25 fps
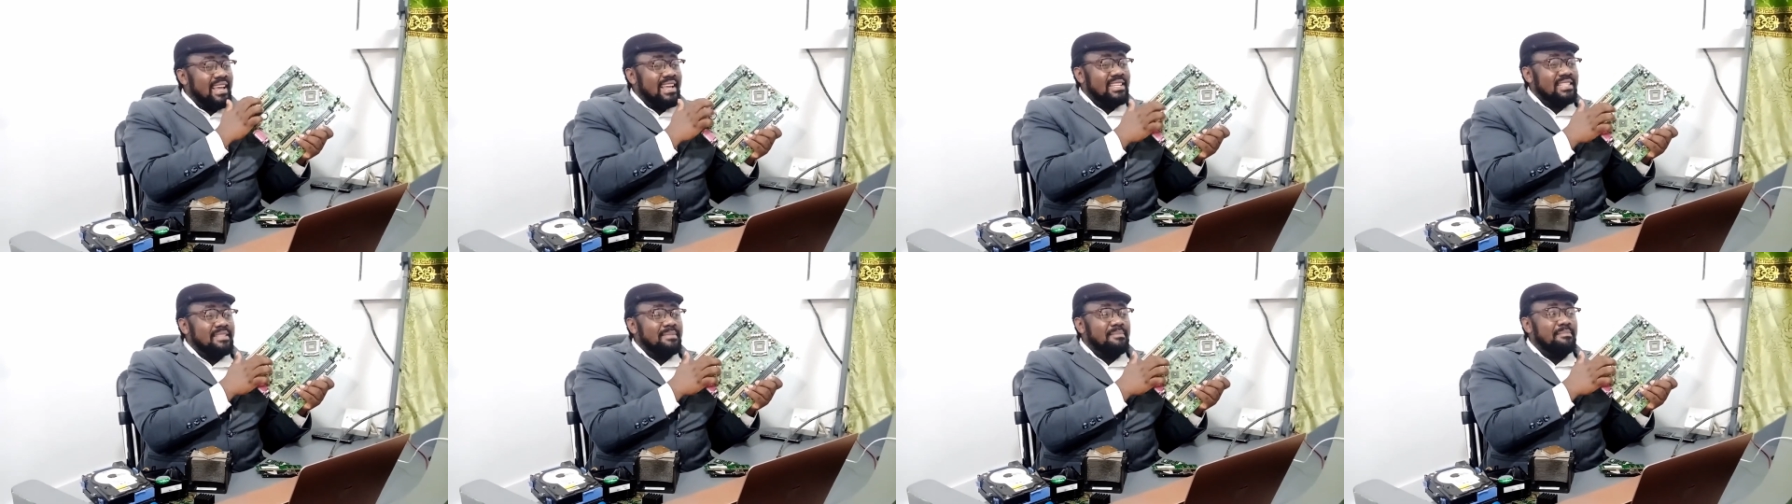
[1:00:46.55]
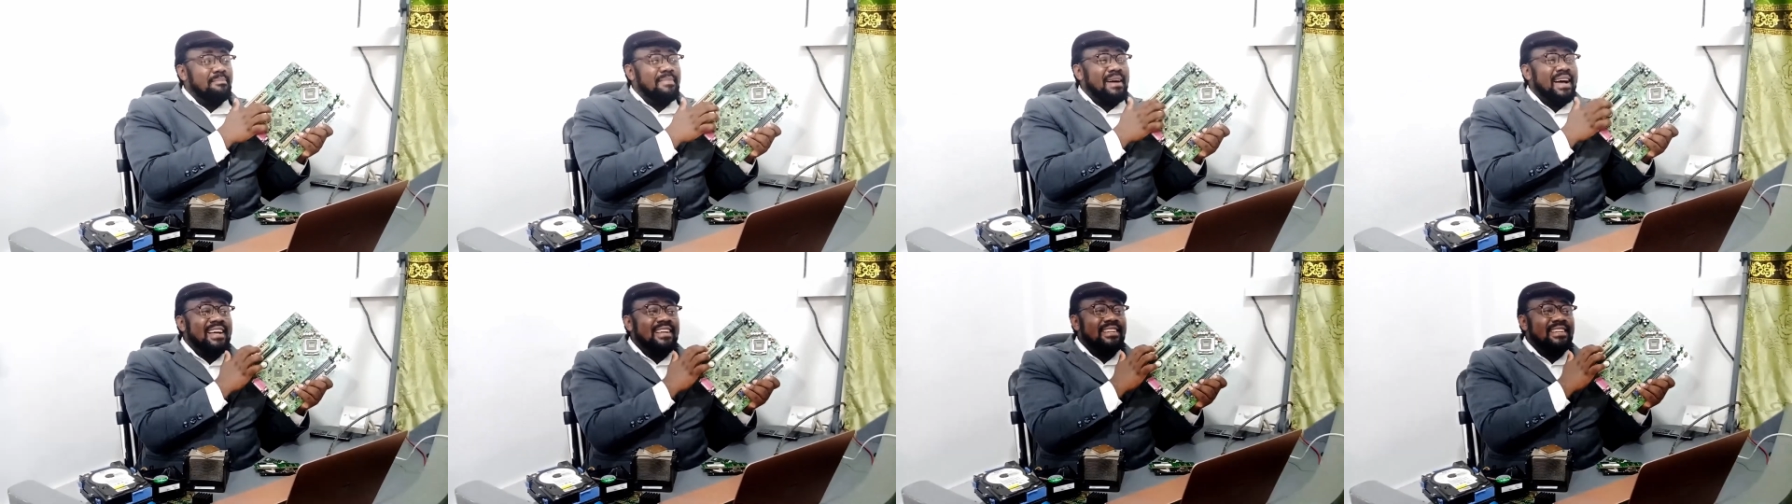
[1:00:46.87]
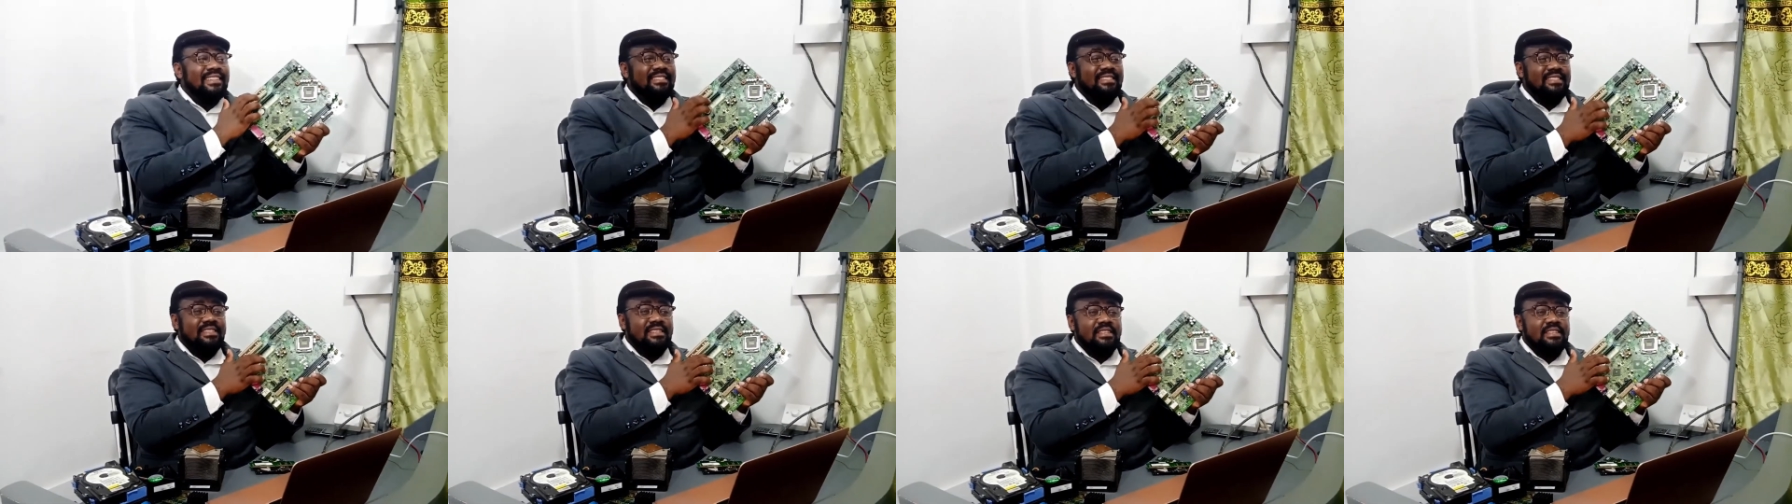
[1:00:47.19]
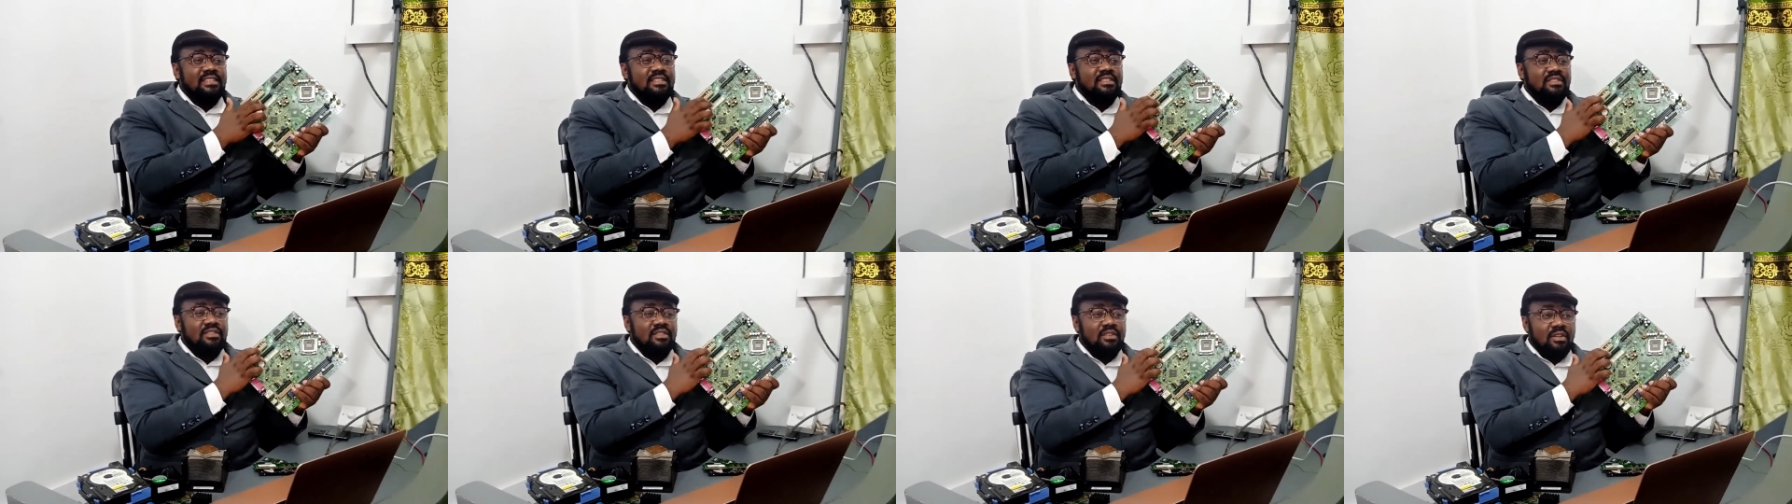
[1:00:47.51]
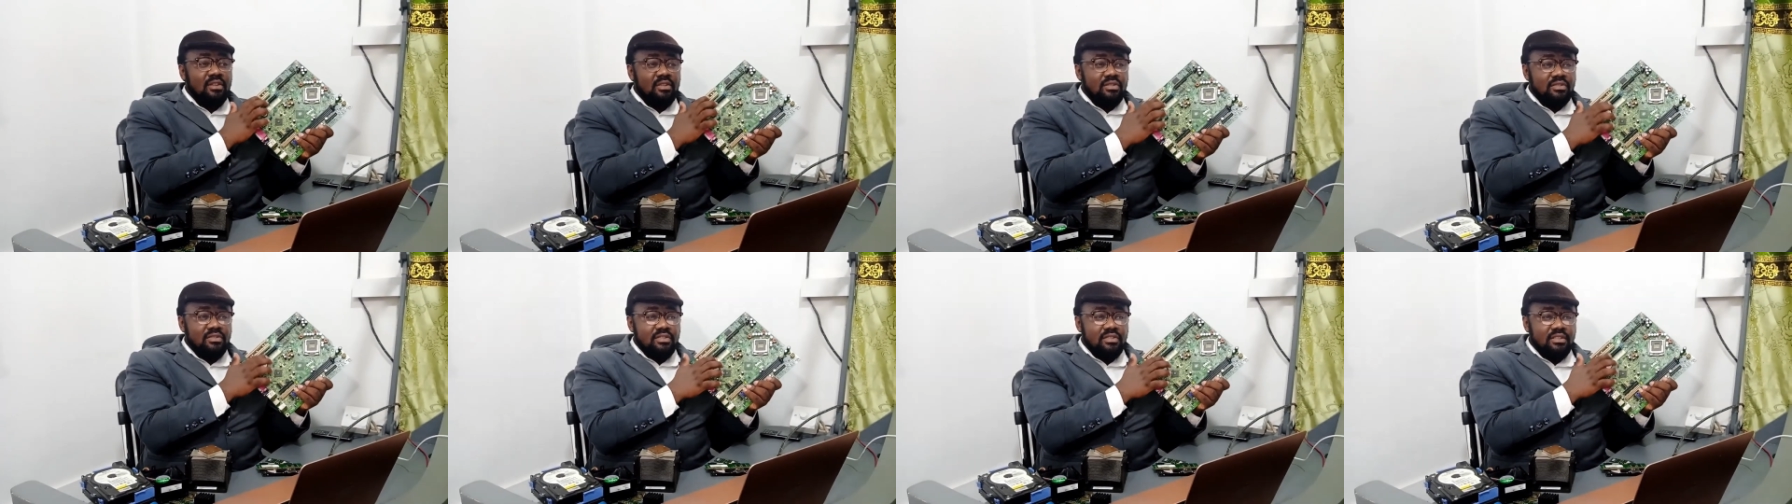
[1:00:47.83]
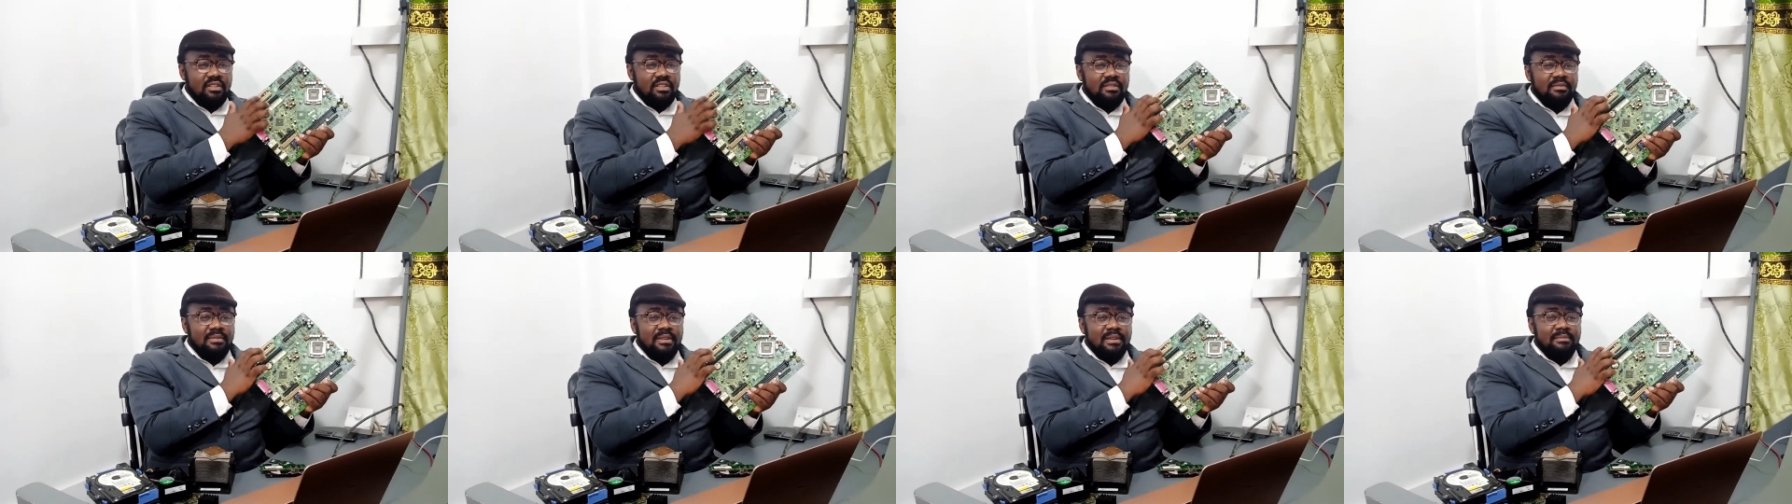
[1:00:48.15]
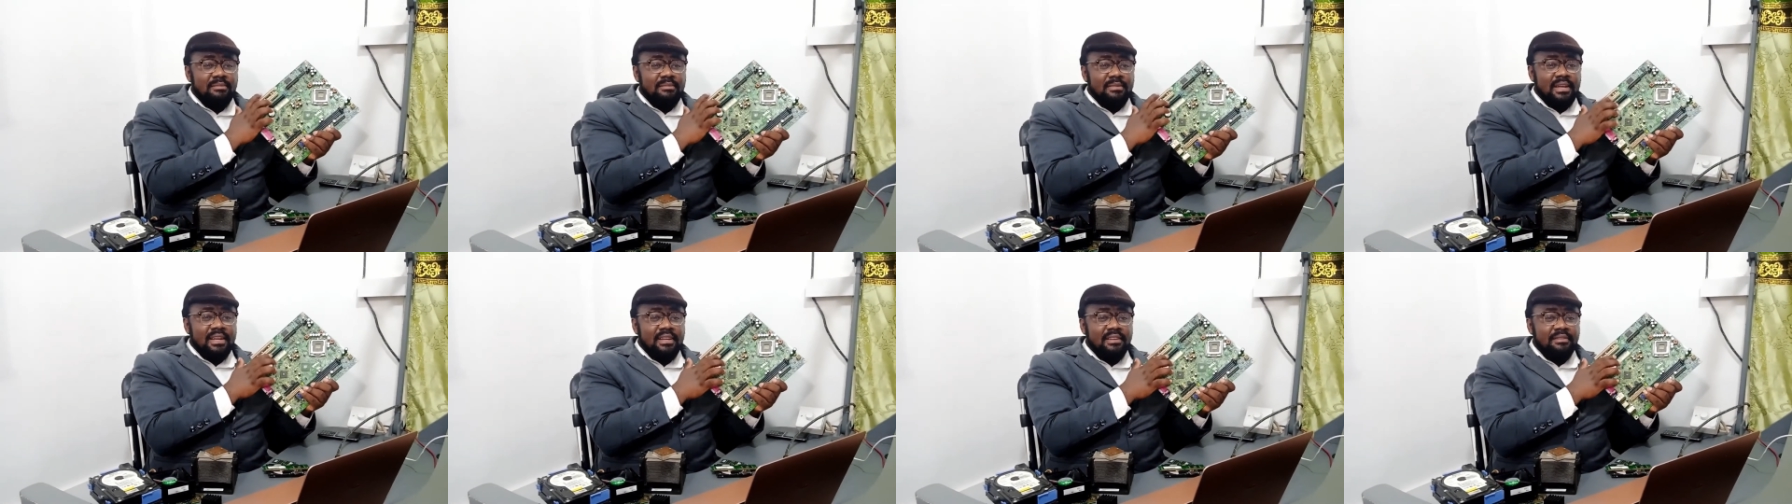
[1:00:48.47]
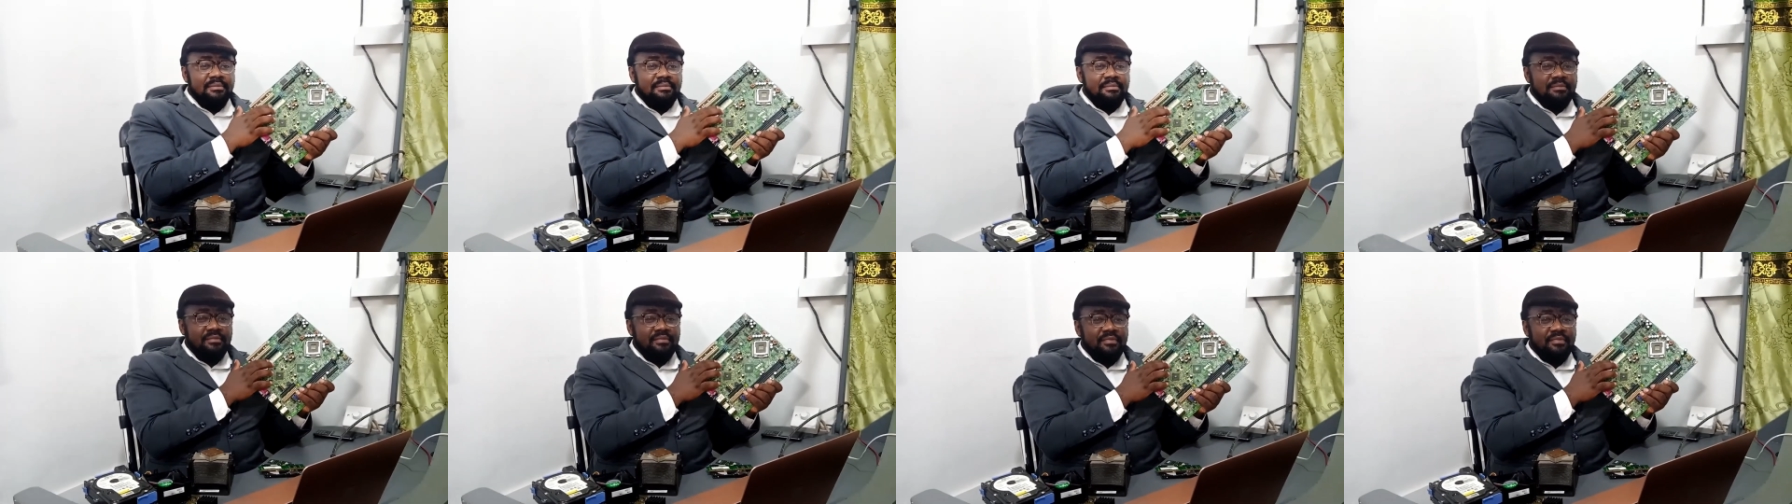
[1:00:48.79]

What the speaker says: expansion slots. You remember?